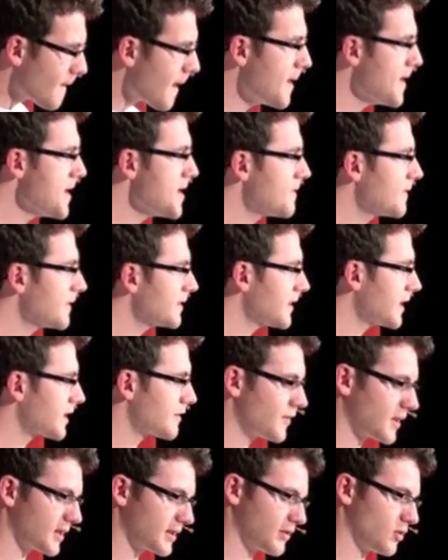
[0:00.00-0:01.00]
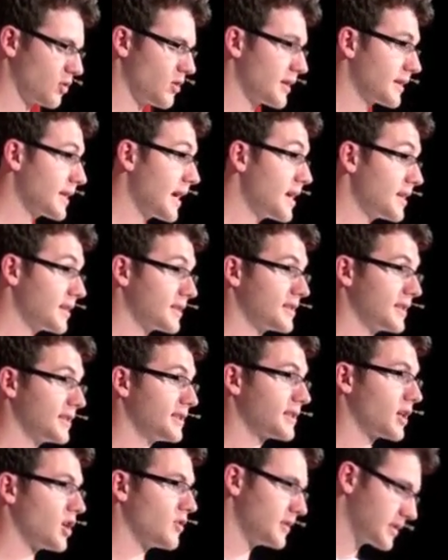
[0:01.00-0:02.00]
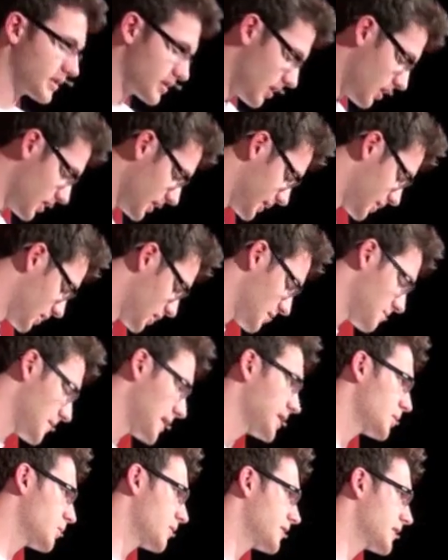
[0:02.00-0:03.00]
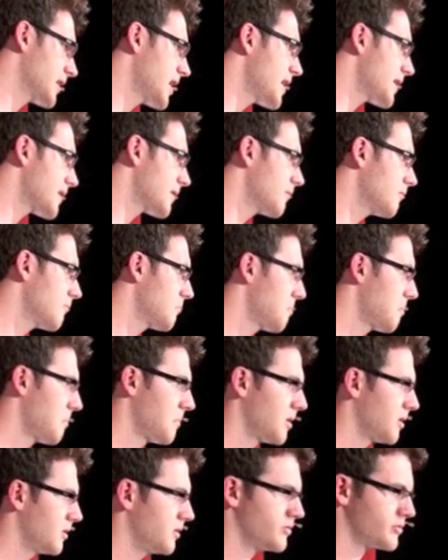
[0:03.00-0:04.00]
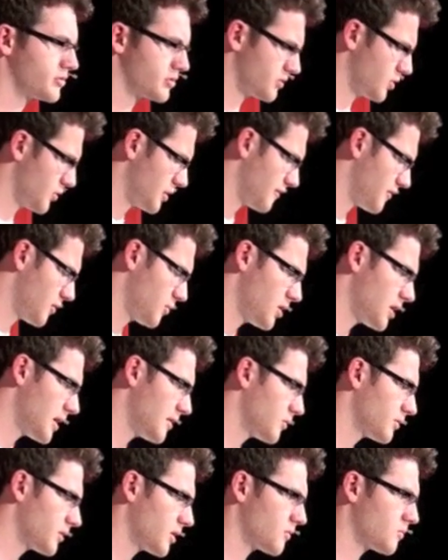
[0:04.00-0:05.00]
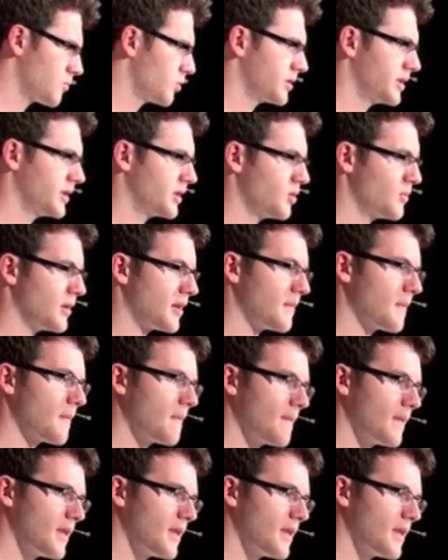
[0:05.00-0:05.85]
And then the second thing I saw, again at disco, this guy started messing with his leg, and he was doing it for a while. He was like, what's he doing?